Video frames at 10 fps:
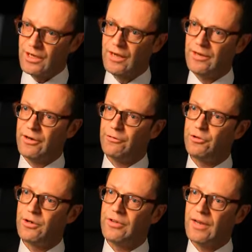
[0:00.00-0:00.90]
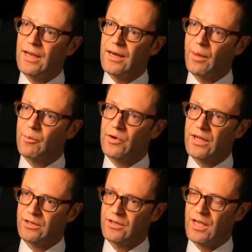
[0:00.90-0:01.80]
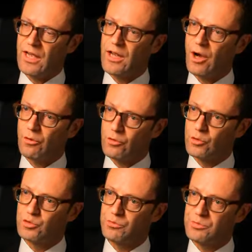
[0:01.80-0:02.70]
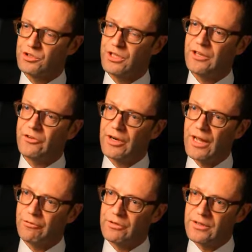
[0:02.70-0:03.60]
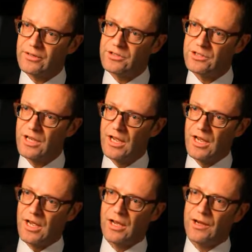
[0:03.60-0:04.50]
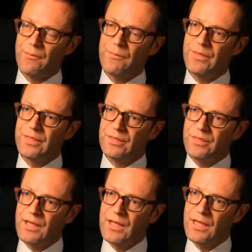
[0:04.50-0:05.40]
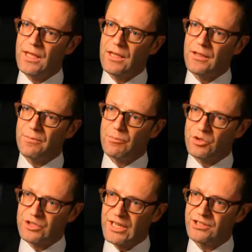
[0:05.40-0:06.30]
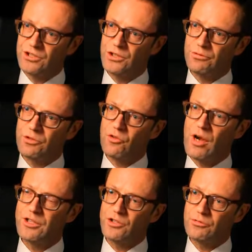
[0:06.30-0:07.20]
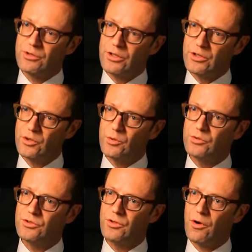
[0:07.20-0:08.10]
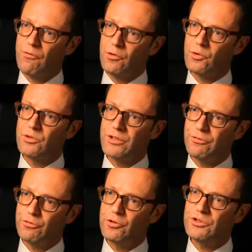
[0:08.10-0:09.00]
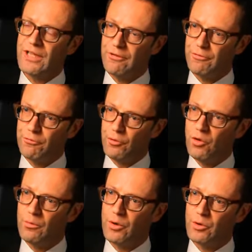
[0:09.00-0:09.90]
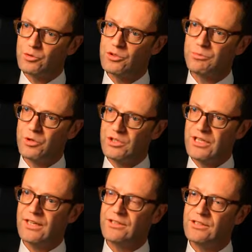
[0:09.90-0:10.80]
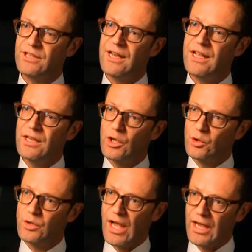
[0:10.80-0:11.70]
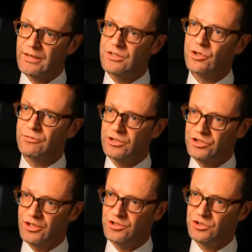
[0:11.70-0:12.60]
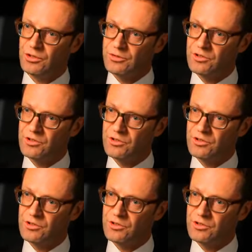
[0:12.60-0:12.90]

and are further elaborated in our rules of procedure and evidence. The protection of the rights of an accused, of course, are first and foremost protected and in the good hands of the judges of the